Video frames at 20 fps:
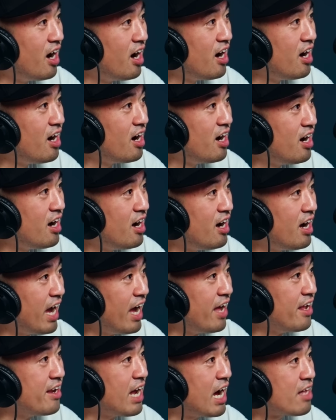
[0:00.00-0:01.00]
Uh-huh.
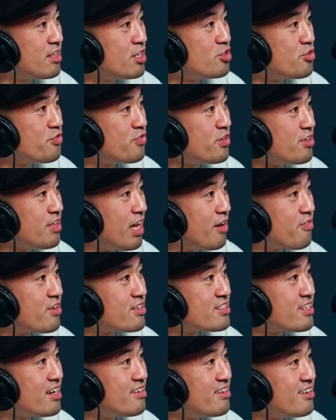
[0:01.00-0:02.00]
And how did you feel Pineapple
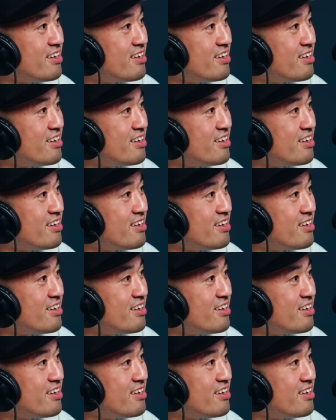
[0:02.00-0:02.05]
that first time?